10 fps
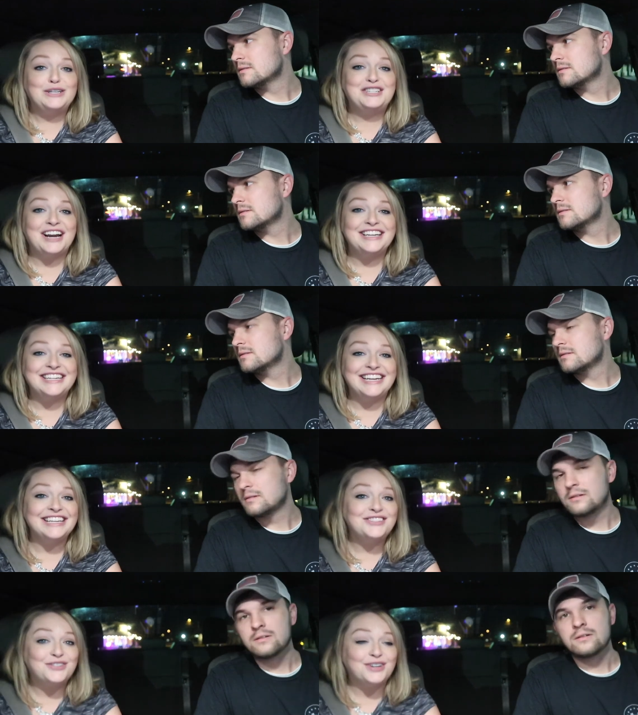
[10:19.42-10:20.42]
Speaker 1: were trying to get
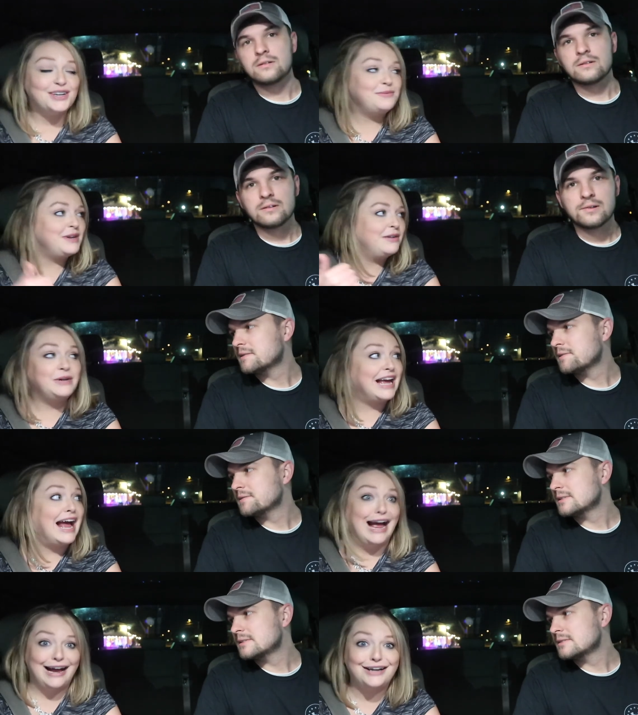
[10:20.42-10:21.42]
Instagram and we
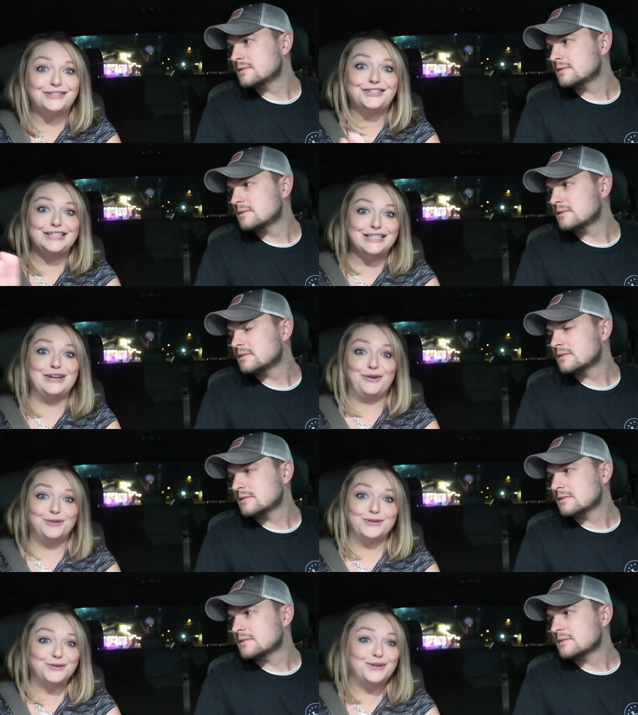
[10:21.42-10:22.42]
actually did a whole
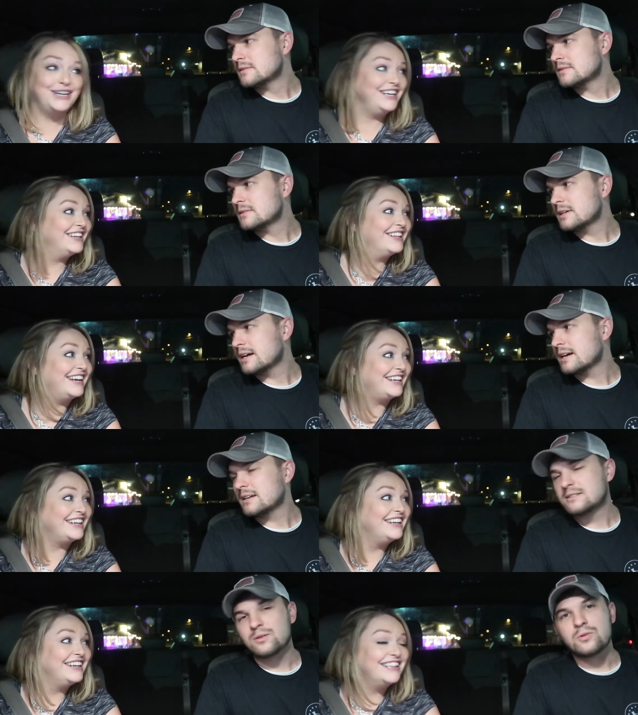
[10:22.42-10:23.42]
story.
Speaker 2: Like, yeah,
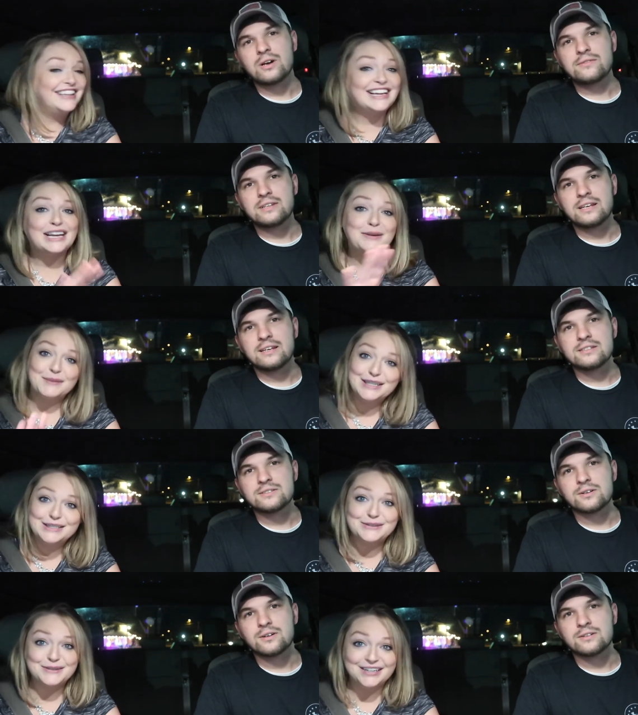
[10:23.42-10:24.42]
so we'll have like to
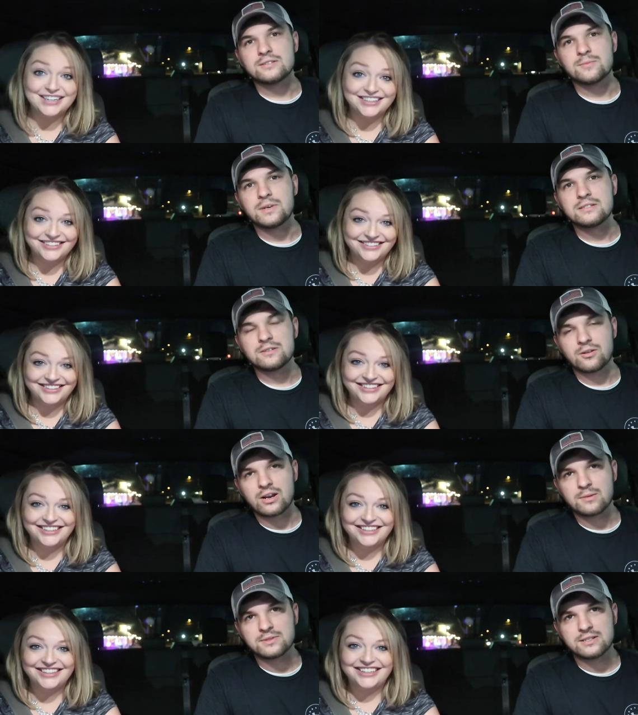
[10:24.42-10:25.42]
insert story. some
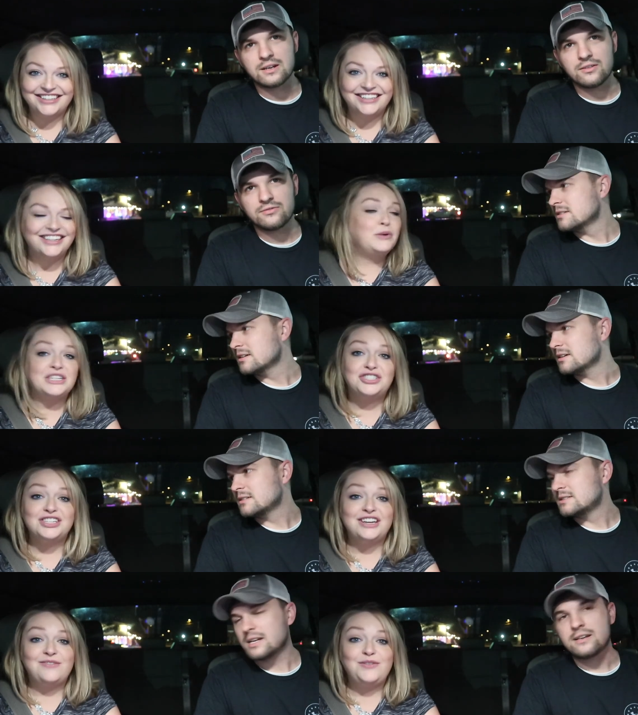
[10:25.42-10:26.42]
Instagram stuff. Which,
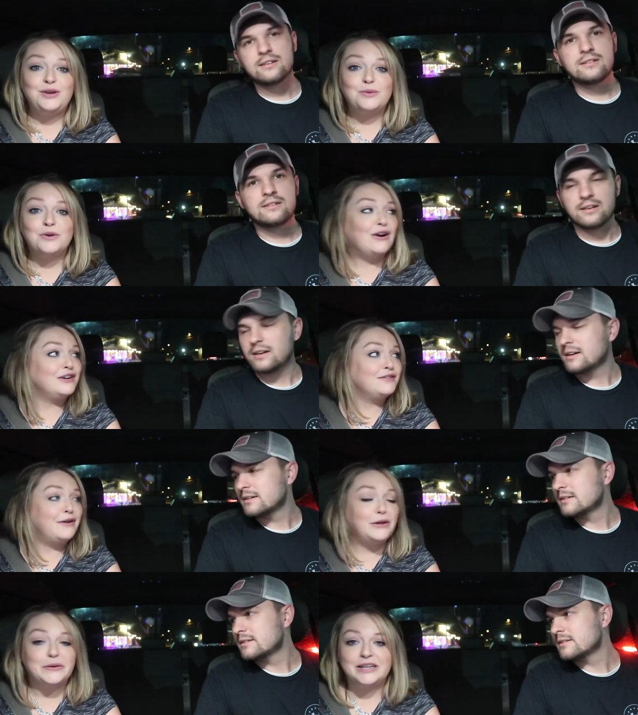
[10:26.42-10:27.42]
to, if
Speaker 1: you aren't
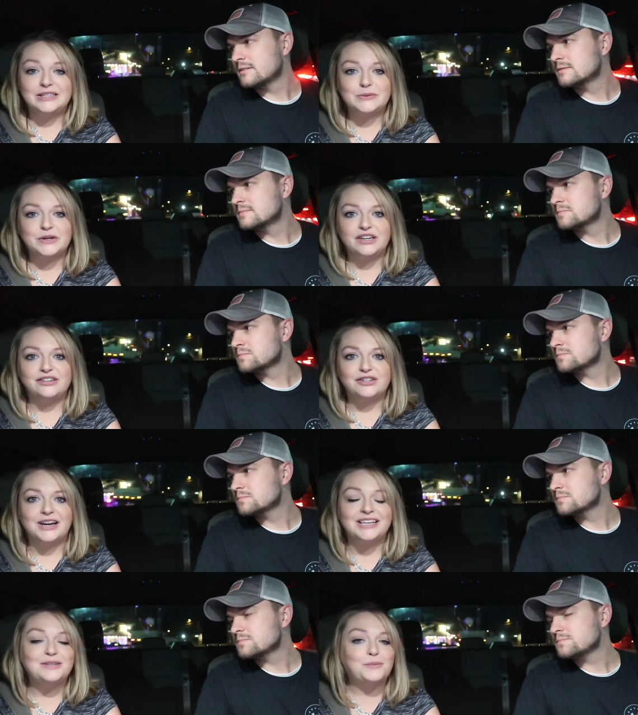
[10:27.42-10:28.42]
following us, we're going to
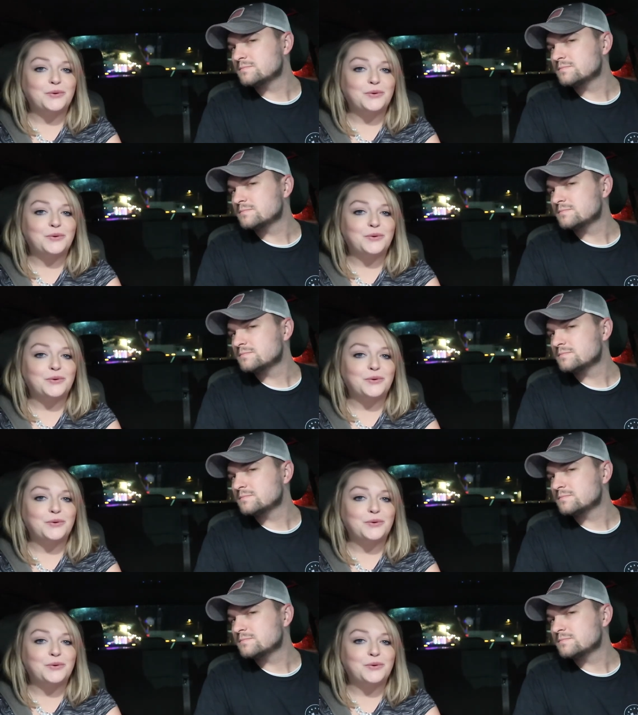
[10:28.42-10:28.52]
try and do